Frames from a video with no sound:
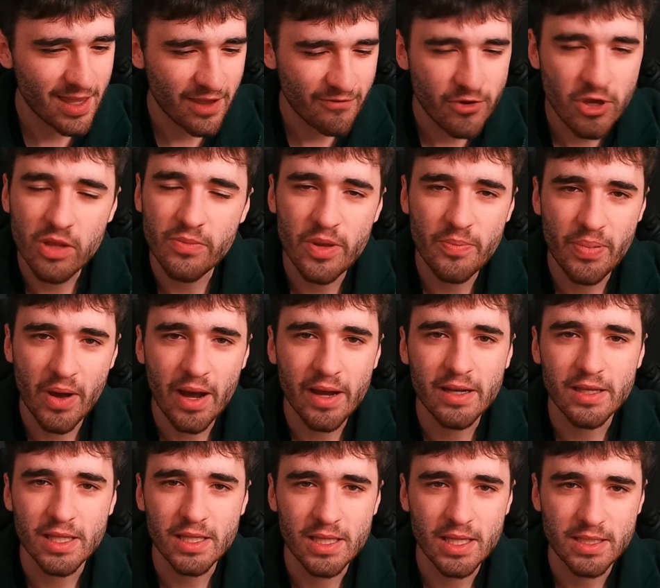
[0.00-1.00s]
if you're going to be
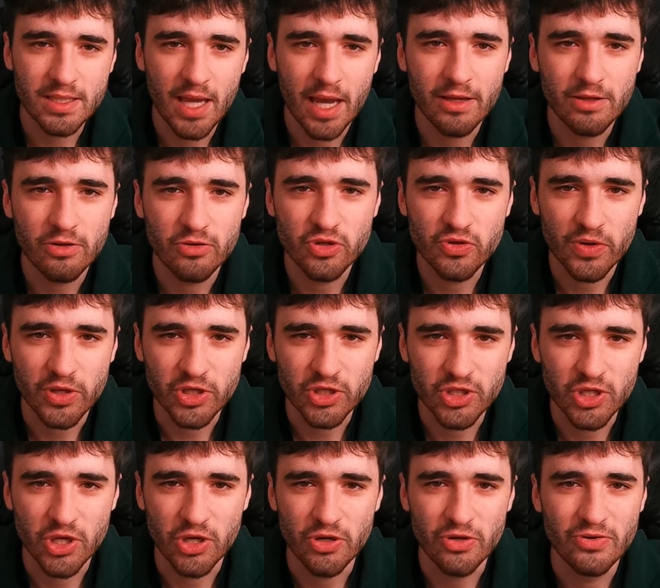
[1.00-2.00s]
buying in a Nintendo Switch
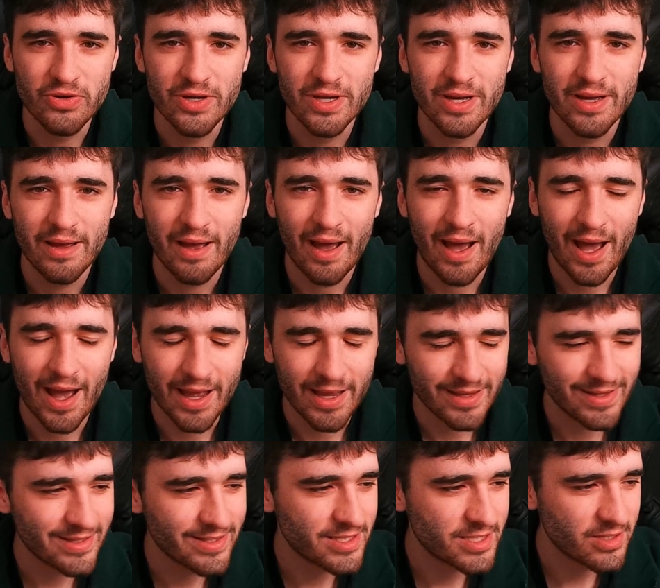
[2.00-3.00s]
2
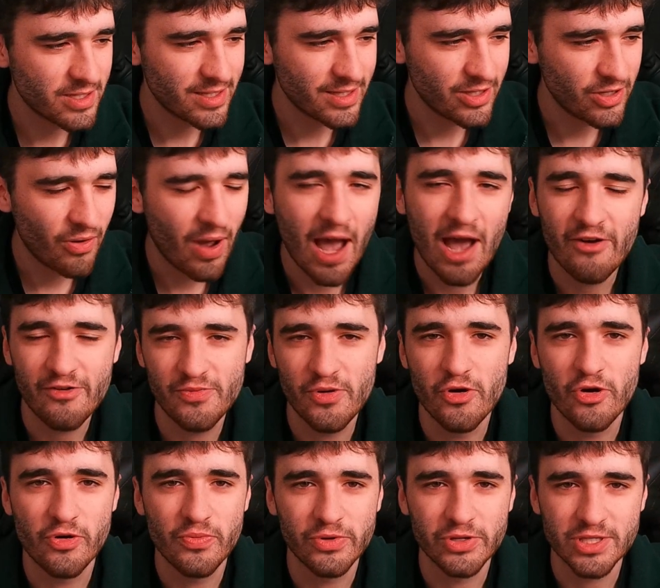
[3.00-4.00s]
and you have
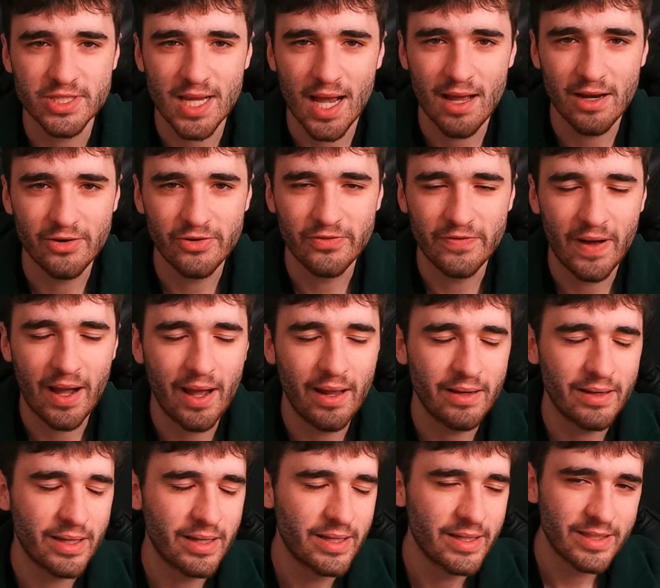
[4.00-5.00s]
Pokemon Scarlet or
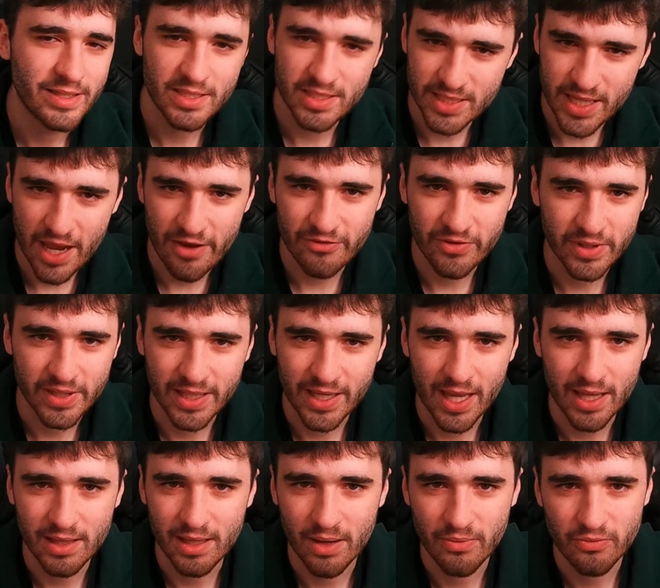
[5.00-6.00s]
Violet, definitely
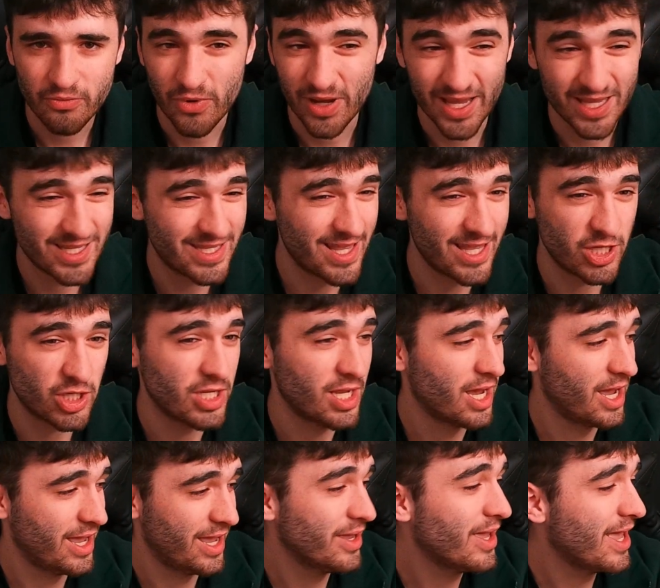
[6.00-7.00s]
get the upgrade. It's
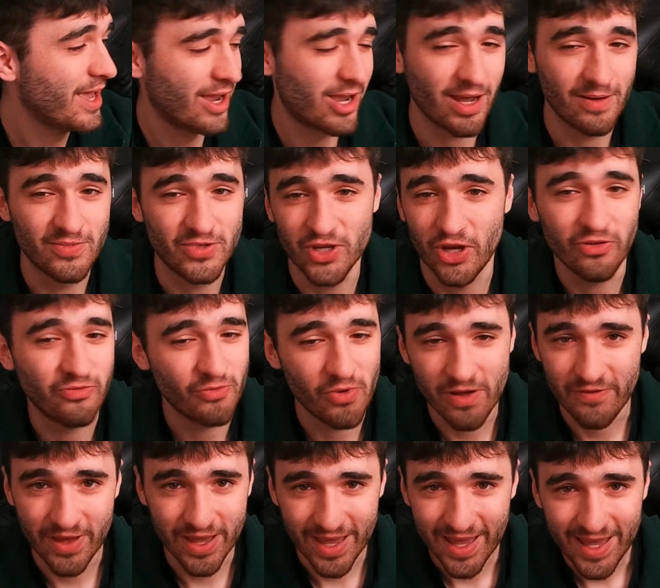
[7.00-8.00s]
literally, it comes on
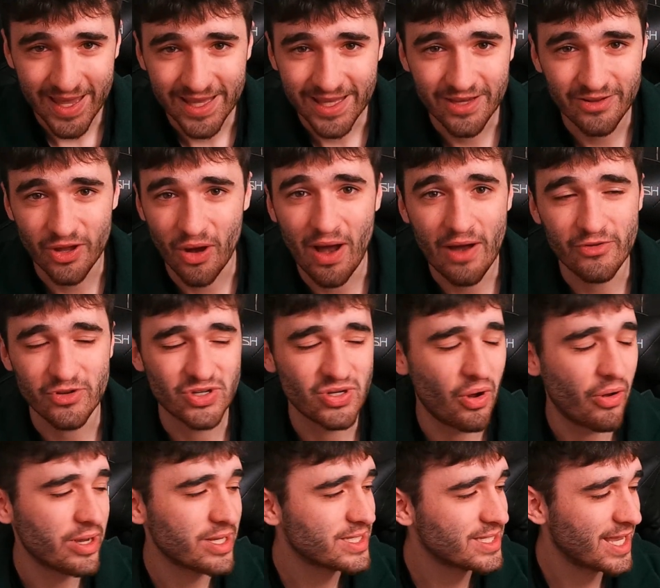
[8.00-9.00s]
with it. You don't have a
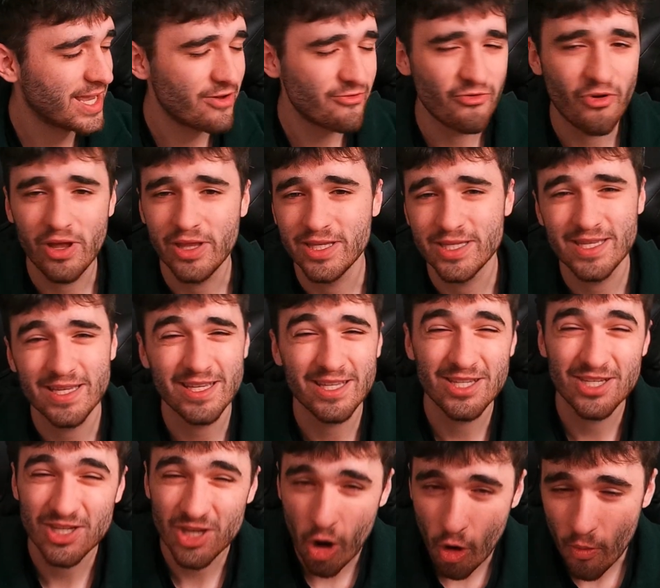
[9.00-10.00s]
choice. It runs
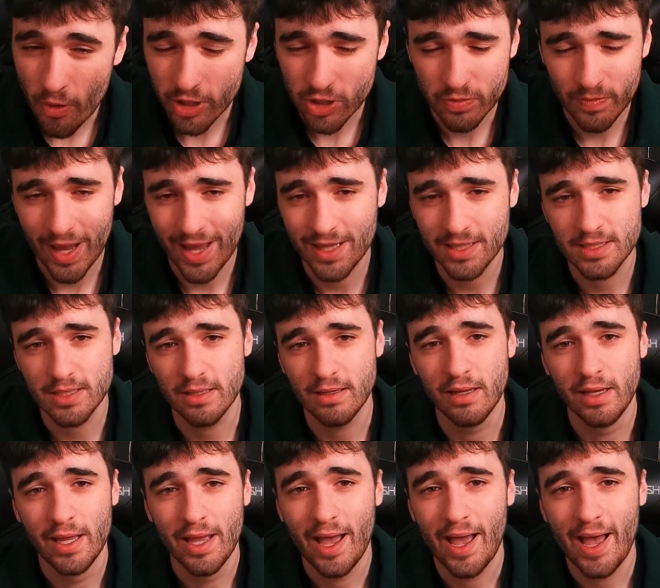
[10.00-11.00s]
so much better.